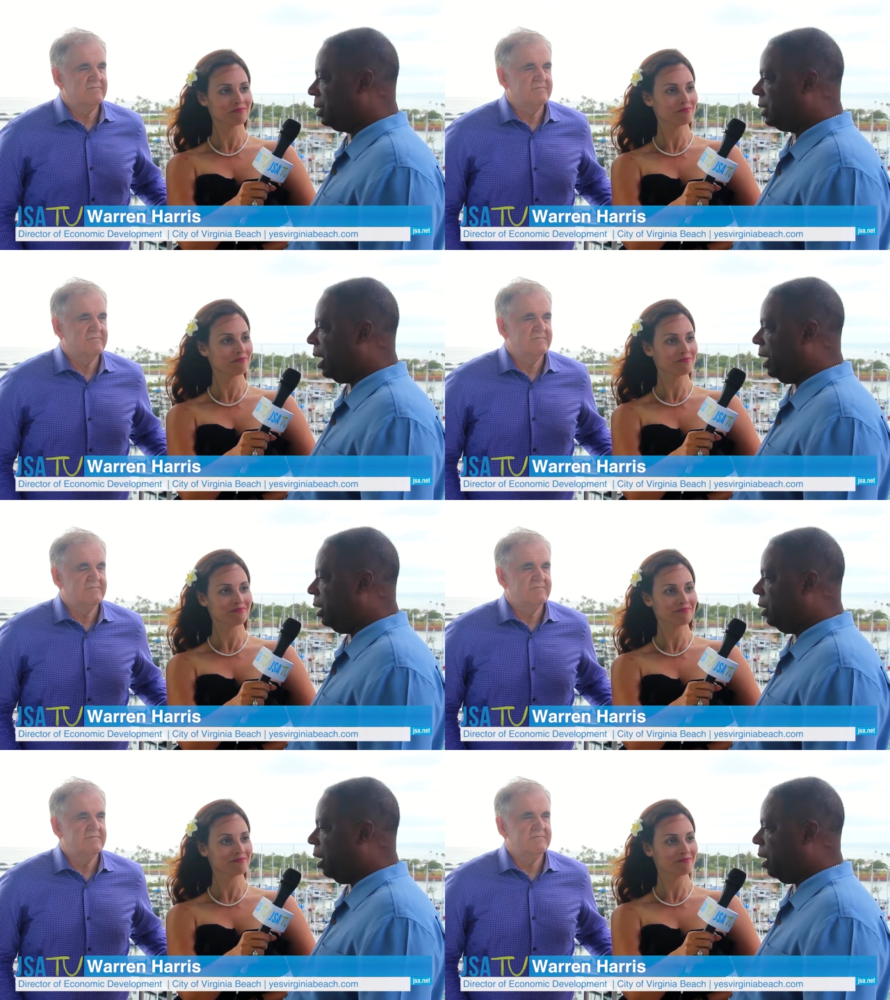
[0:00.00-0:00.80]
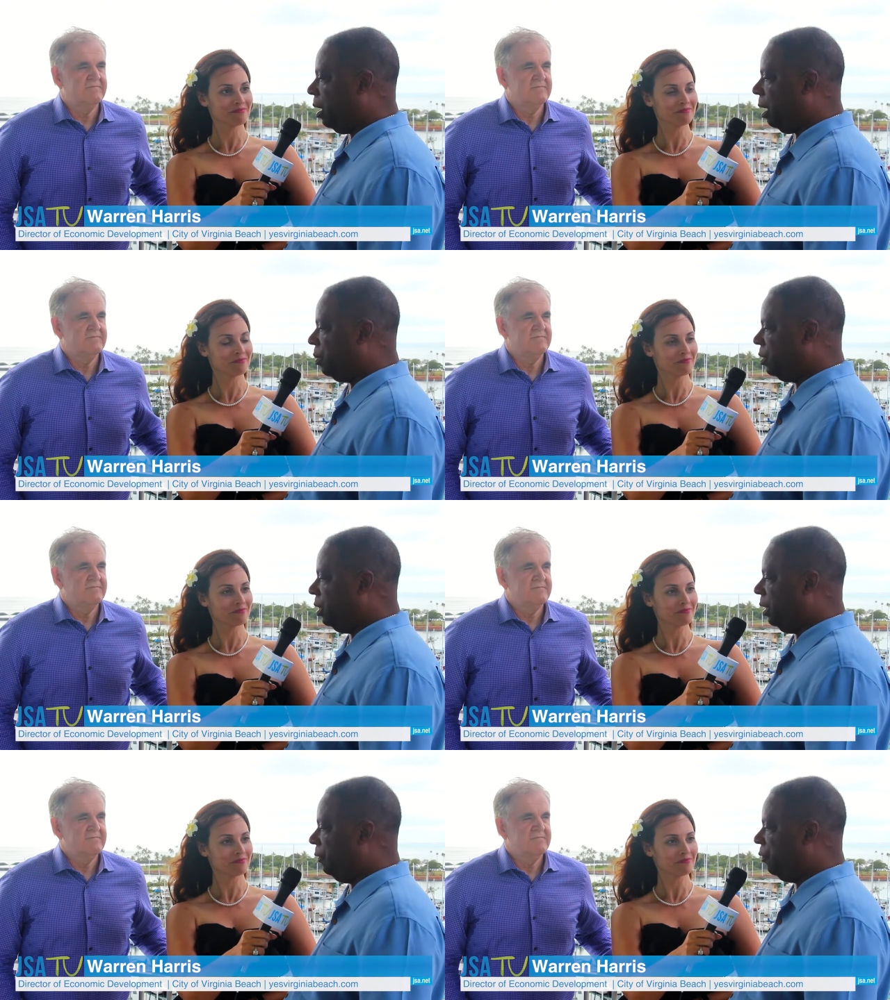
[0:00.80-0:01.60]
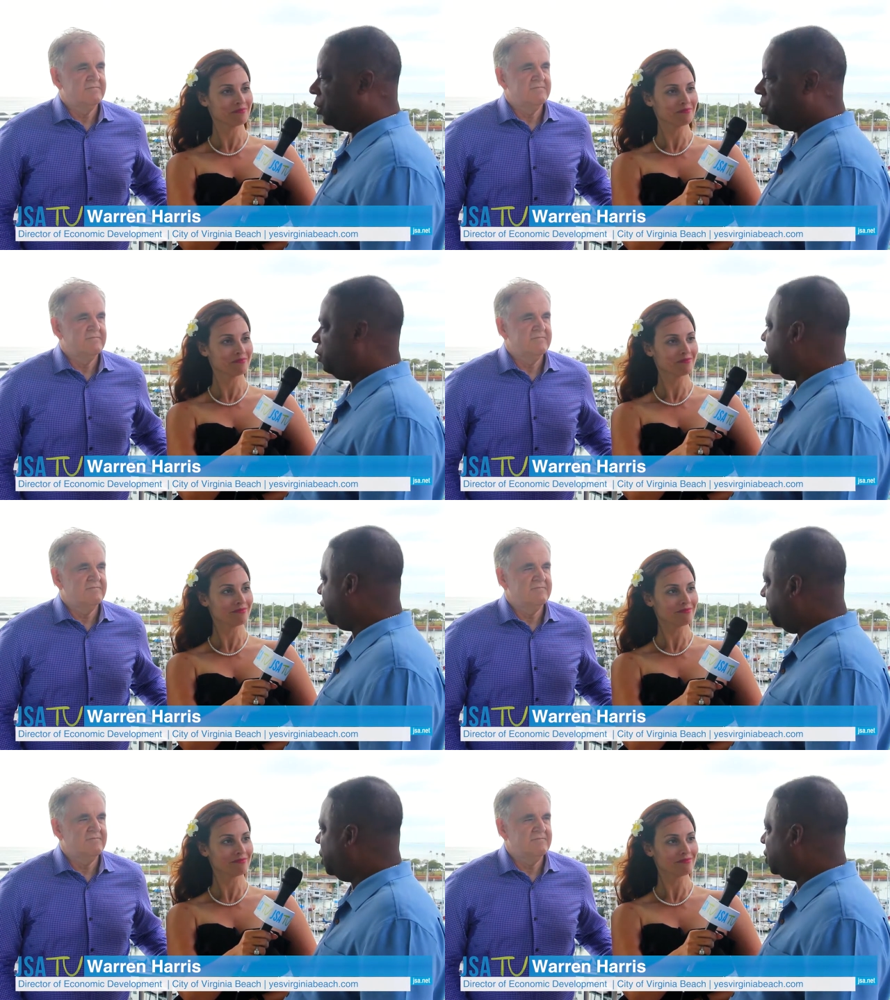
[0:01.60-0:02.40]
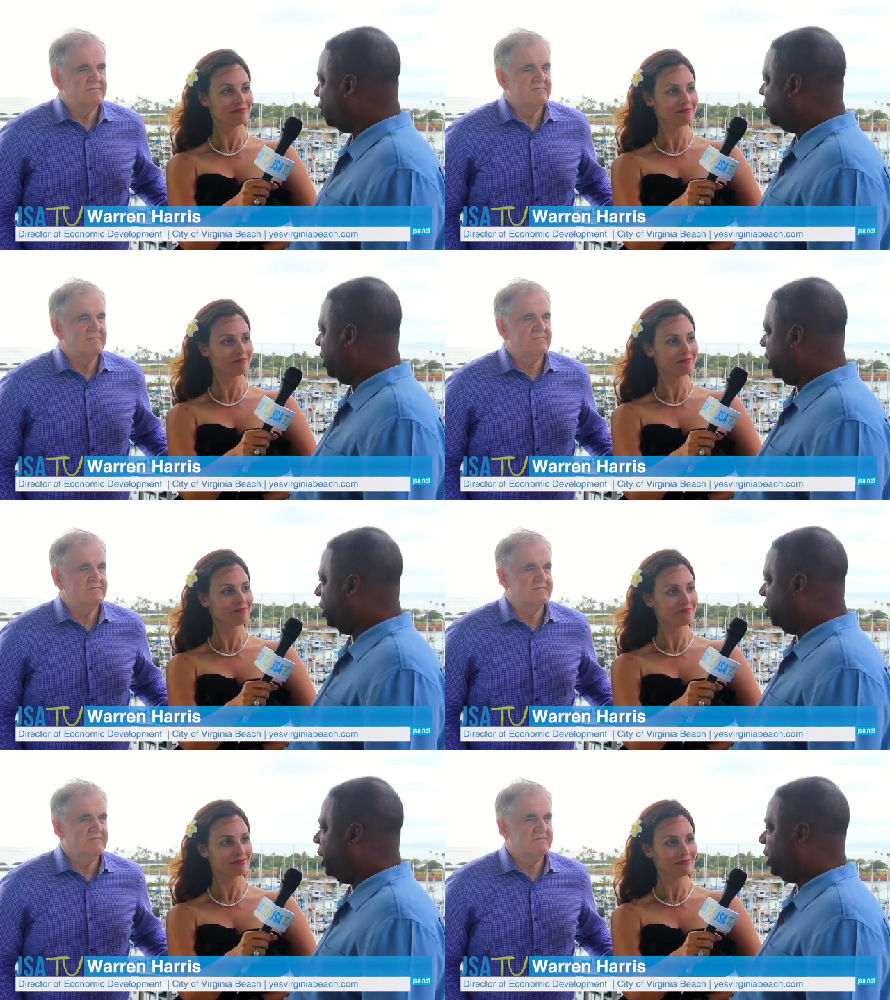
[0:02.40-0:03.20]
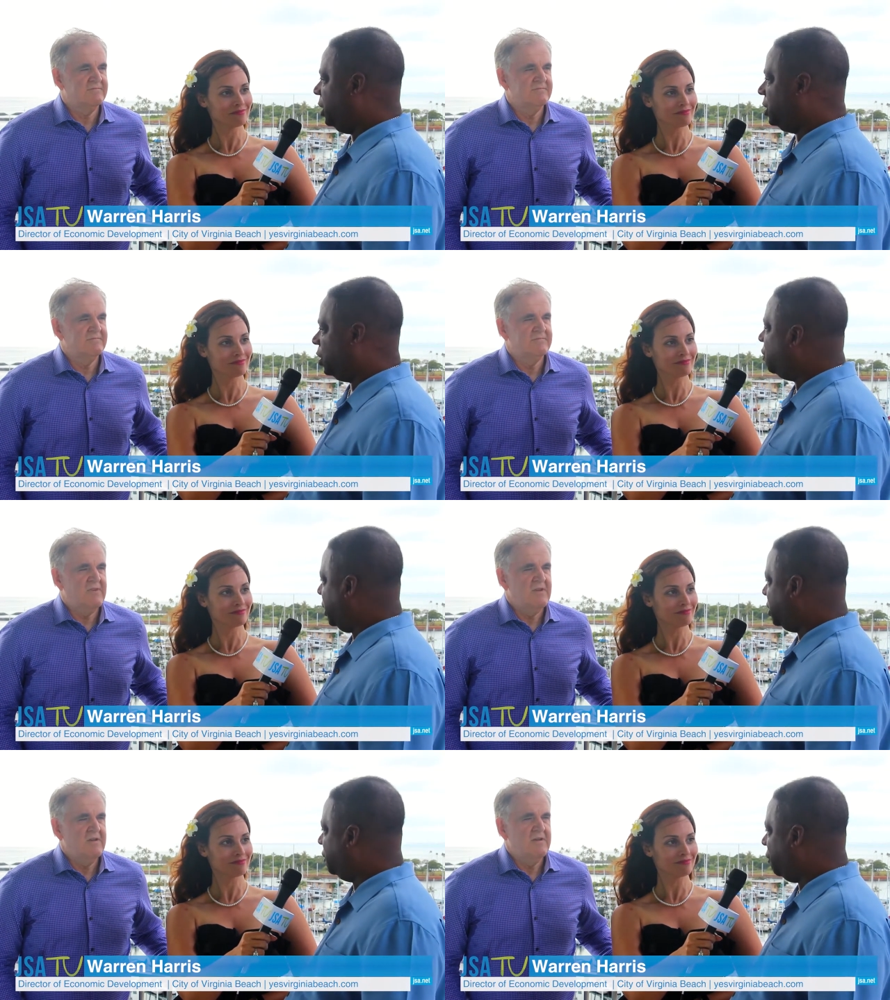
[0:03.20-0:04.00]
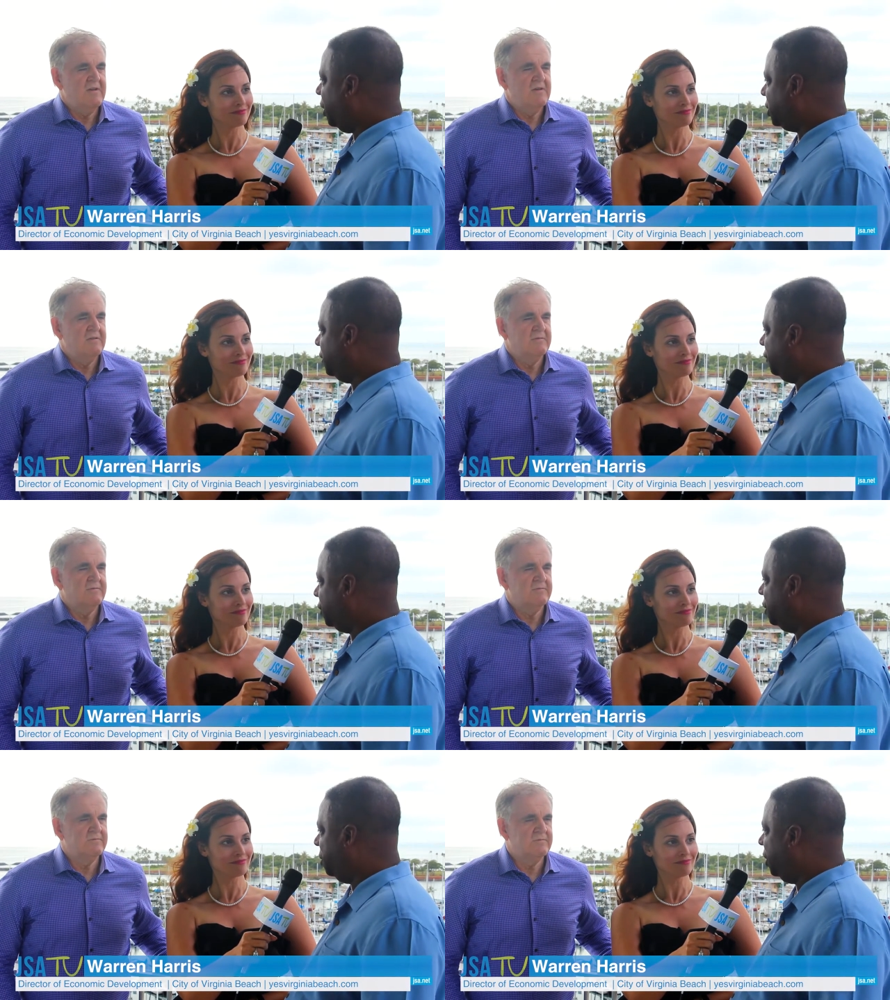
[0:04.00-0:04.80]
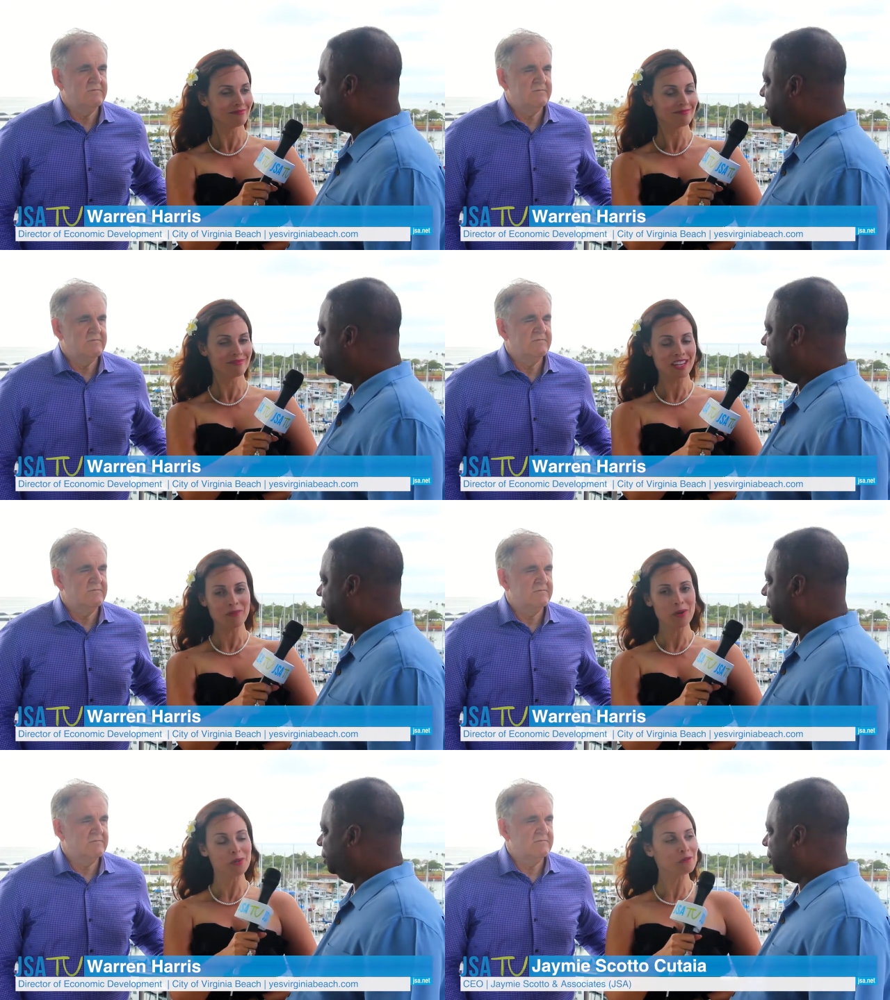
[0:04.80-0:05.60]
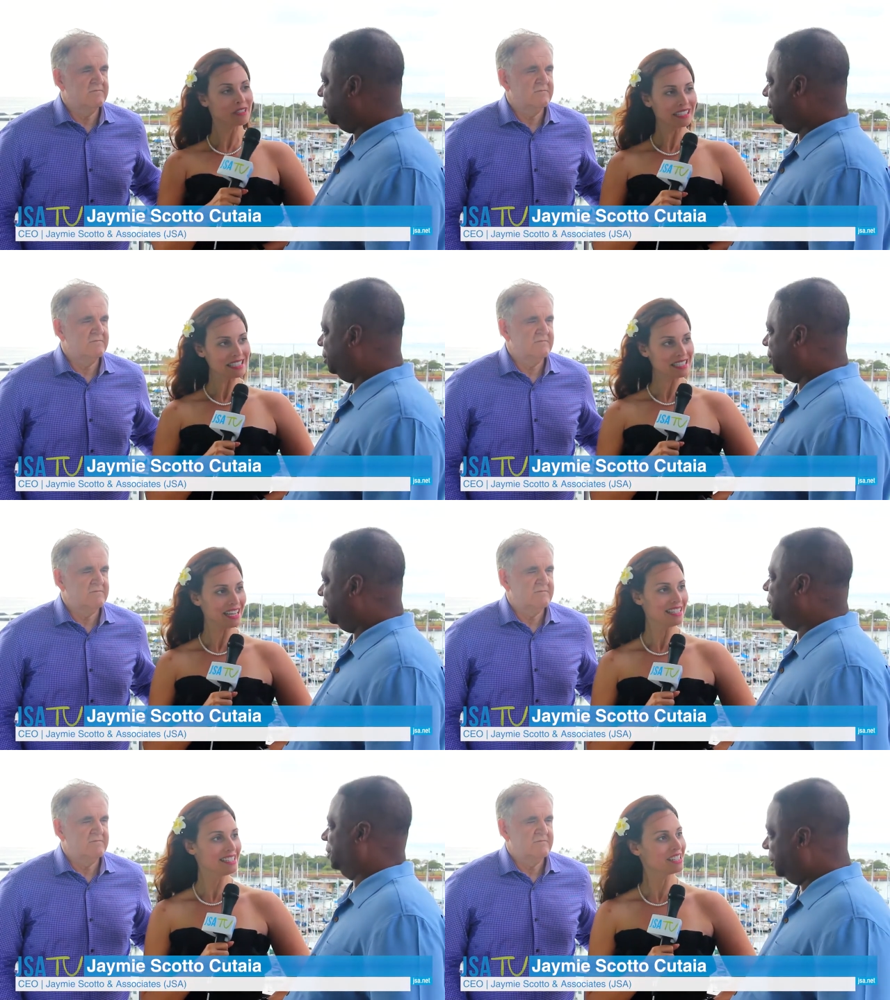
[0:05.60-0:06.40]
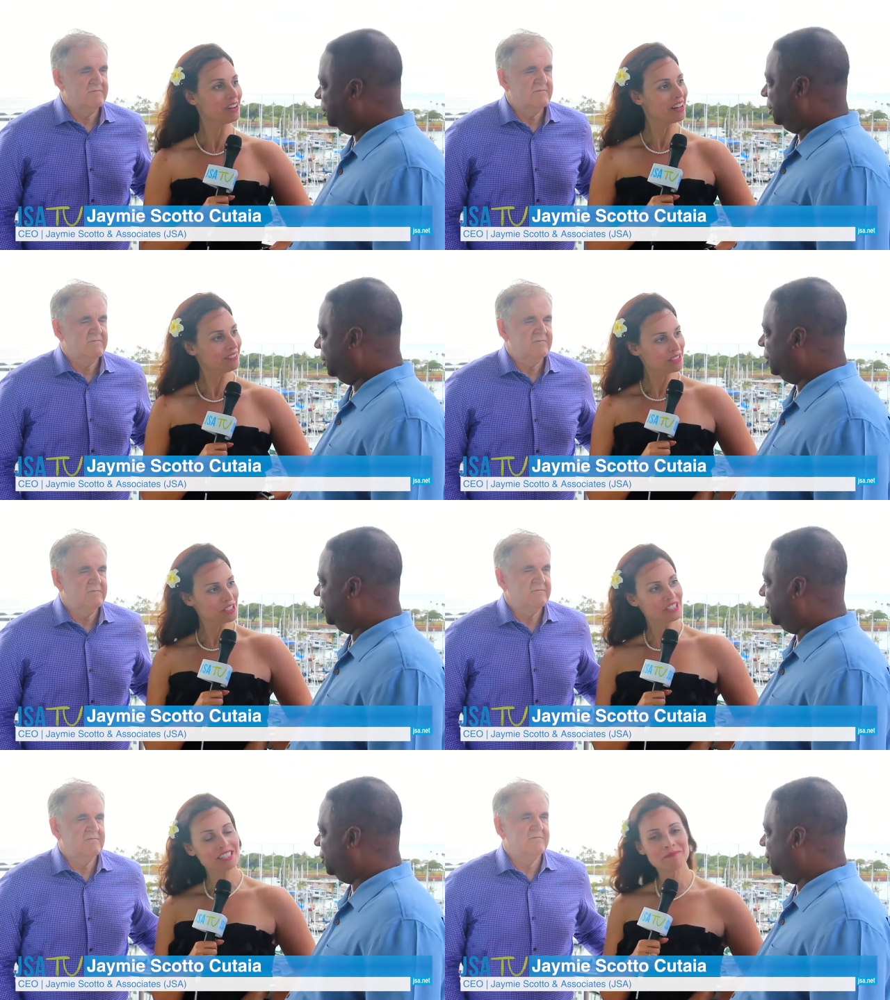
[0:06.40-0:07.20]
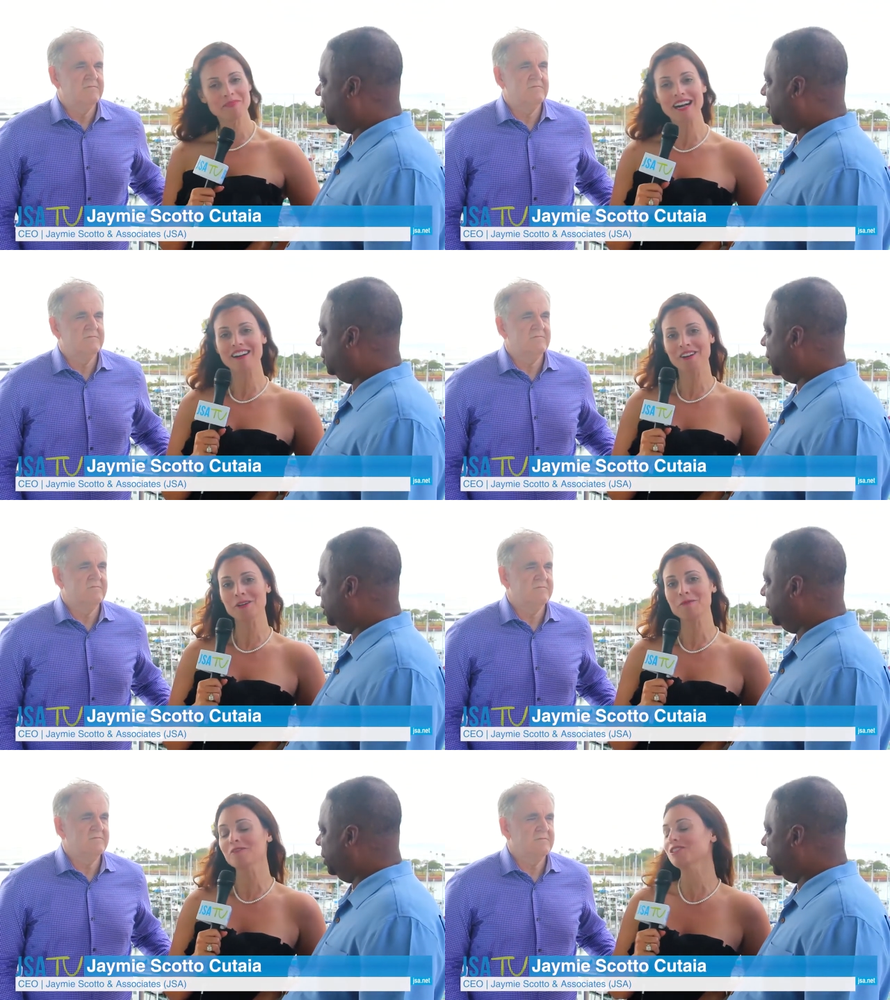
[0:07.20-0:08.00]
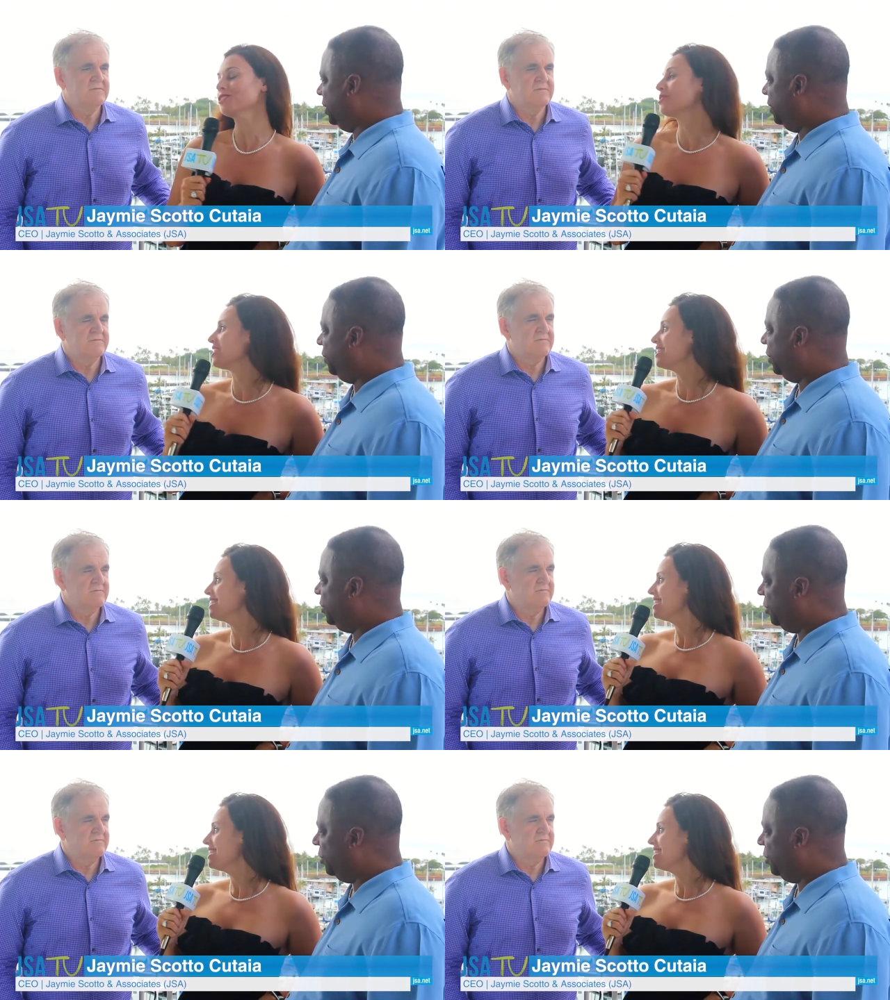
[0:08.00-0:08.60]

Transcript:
Speaker 1: exciting opportunity for some transformational, unique situations for us in Virginia Beach.
Speaker 2: We're really excited to call Virginia our home for sure.